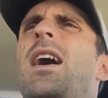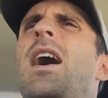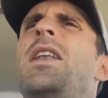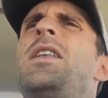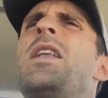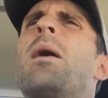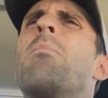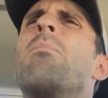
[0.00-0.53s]
a
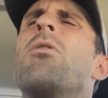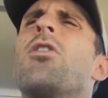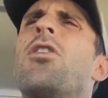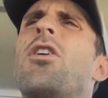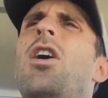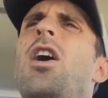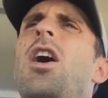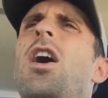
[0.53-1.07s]

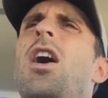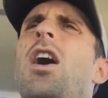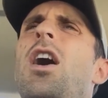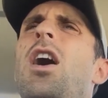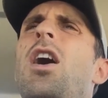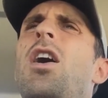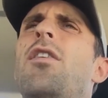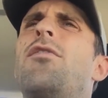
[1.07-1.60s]
number
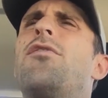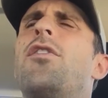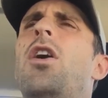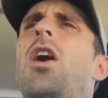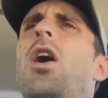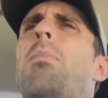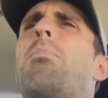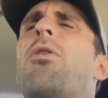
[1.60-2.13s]
of
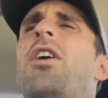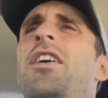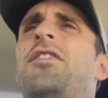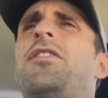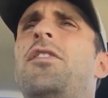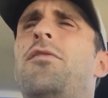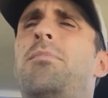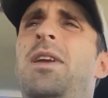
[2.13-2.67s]

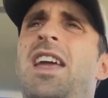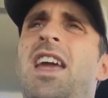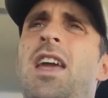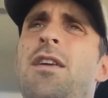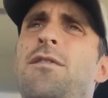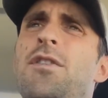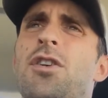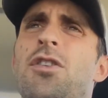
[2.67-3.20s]
oppressive
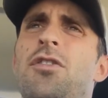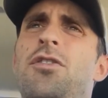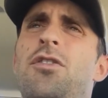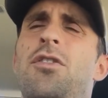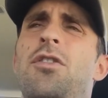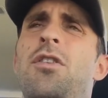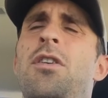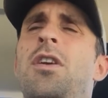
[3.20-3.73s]
behaviors,
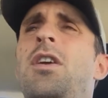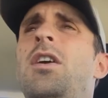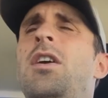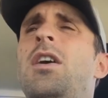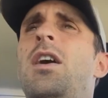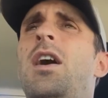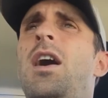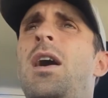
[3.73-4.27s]
or
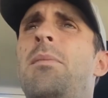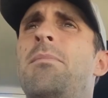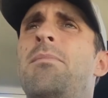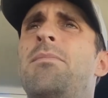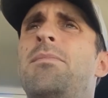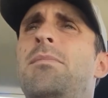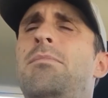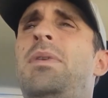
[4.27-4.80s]

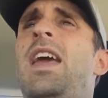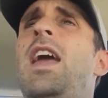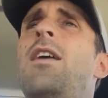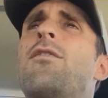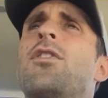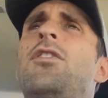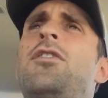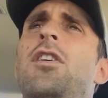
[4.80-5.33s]

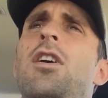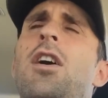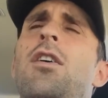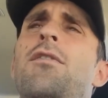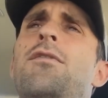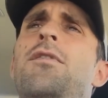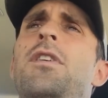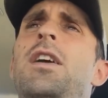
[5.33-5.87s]
behaviors
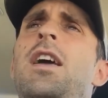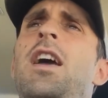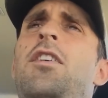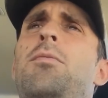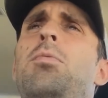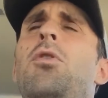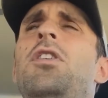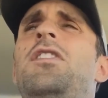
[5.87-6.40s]
of
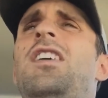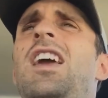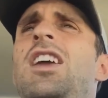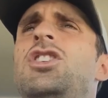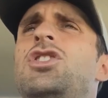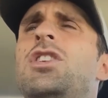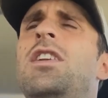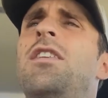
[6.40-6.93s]

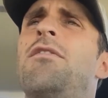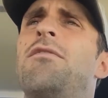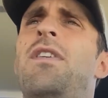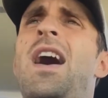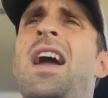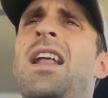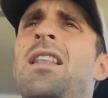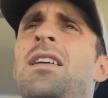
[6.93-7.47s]
exploitation and
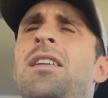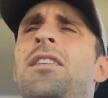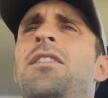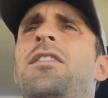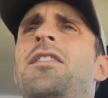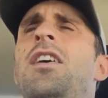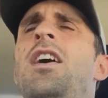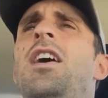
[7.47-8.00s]

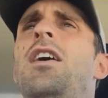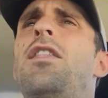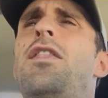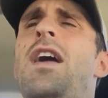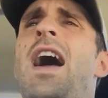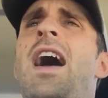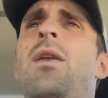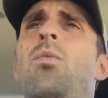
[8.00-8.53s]
violence
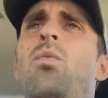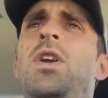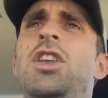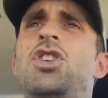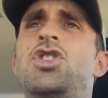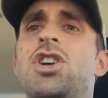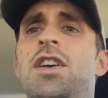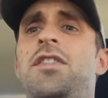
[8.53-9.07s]
that we
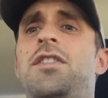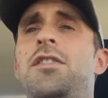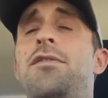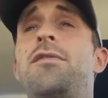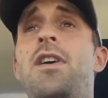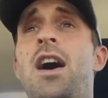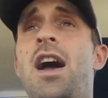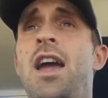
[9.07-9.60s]

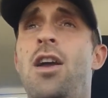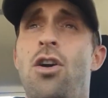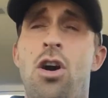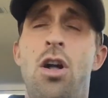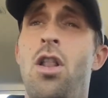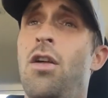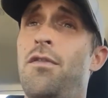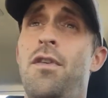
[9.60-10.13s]
justify,
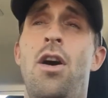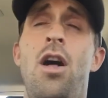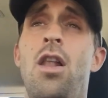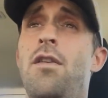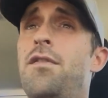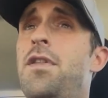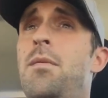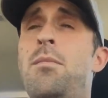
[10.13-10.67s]
all
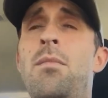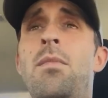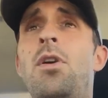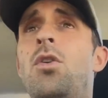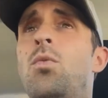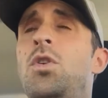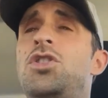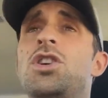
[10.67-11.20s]
of them
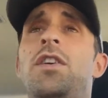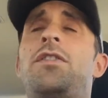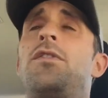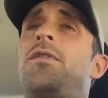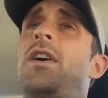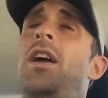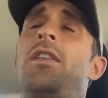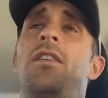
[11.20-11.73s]
we
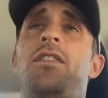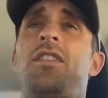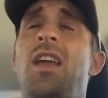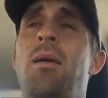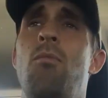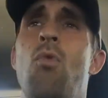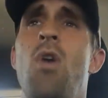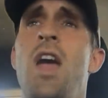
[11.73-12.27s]
justify in the
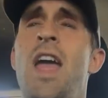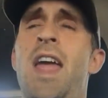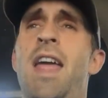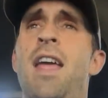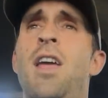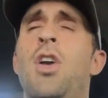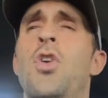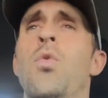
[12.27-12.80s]
same
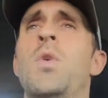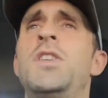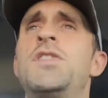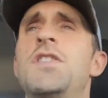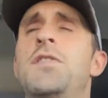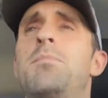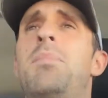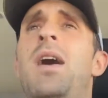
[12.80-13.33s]
way, which
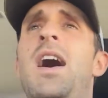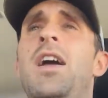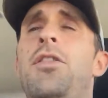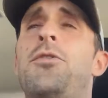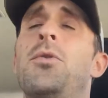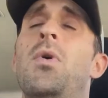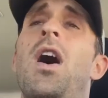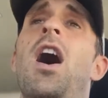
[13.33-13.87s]
is
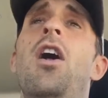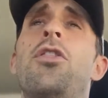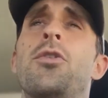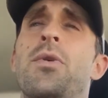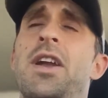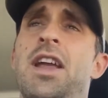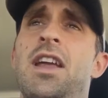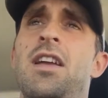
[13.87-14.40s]
through
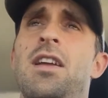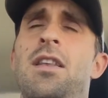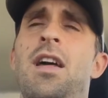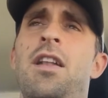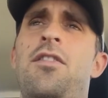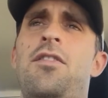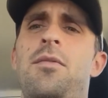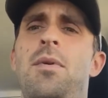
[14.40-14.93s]
othering. And
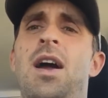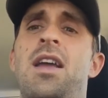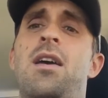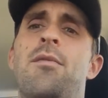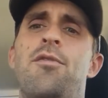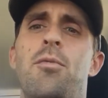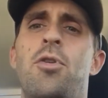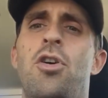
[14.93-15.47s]
that's, I
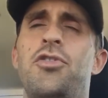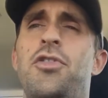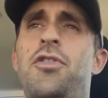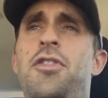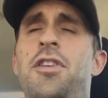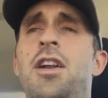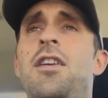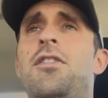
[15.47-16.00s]
come from cultural
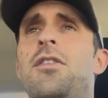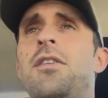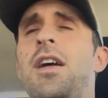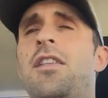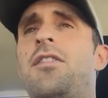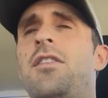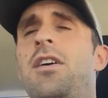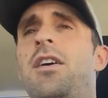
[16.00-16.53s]
studies, so
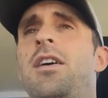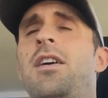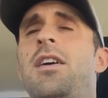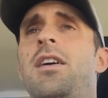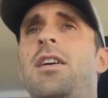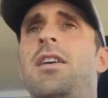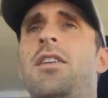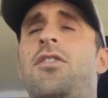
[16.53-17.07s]
that's
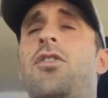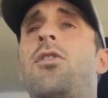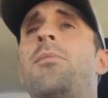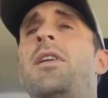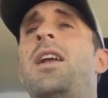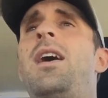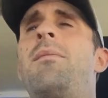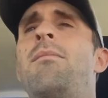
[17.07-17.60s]
a term
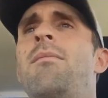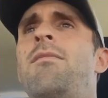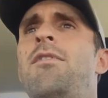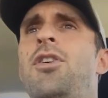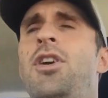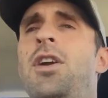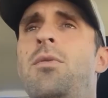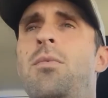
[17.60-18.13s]
that I'm
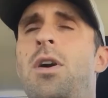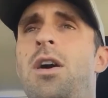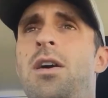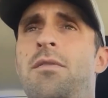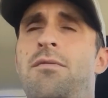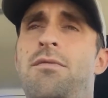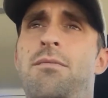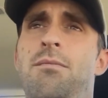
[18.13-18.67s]
very
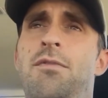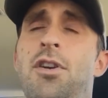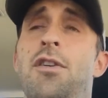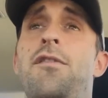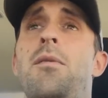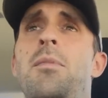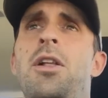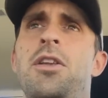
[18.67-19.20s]

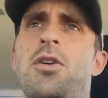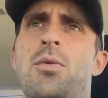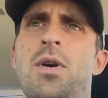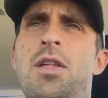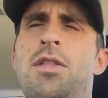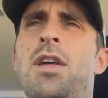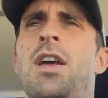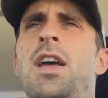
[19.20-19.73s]
familiar
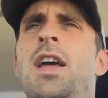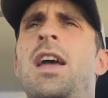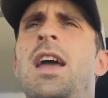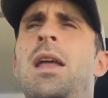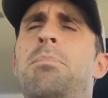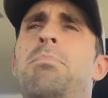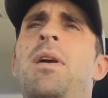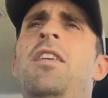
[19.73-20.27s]
with.
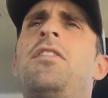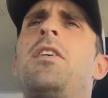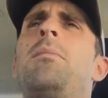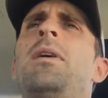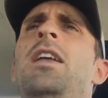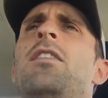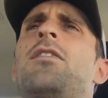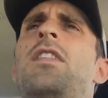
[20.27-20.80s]
It basically
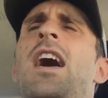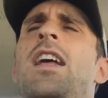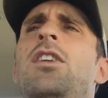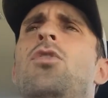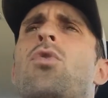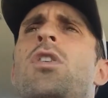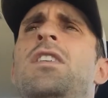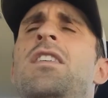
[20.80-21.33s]
means that
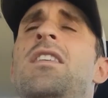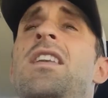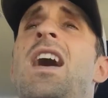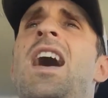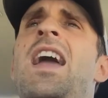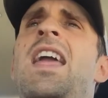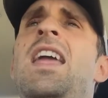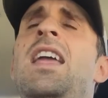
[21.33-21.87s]
you're
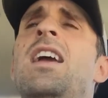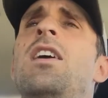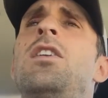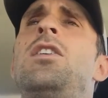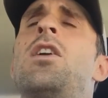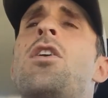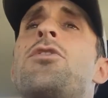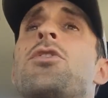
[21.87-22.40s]
denying
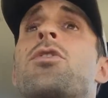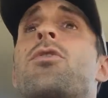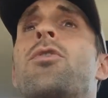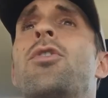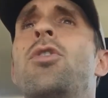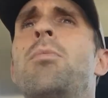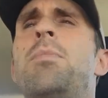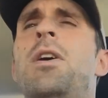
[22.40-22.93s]
another
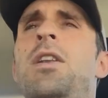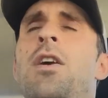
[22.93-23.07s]
group